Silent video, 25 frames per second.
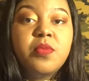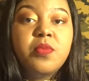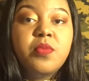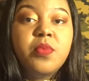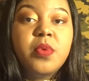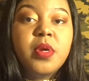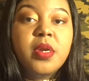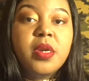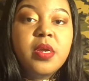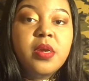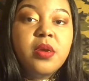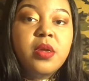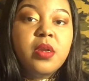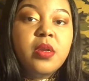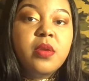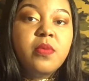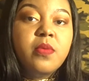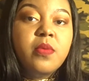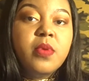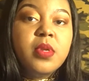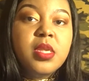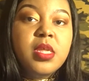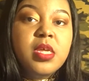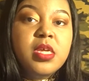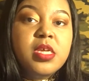where they're going to
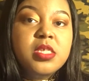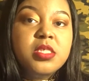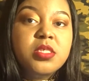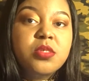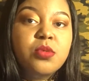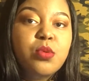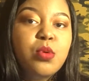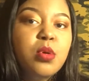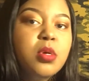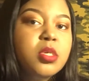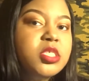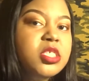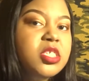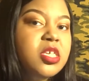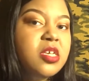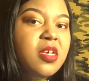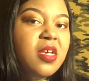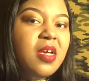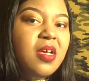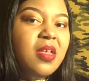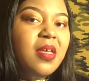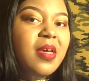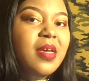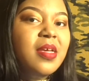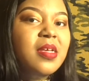release or check
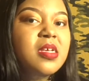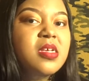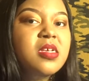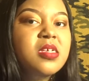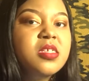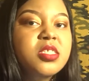out like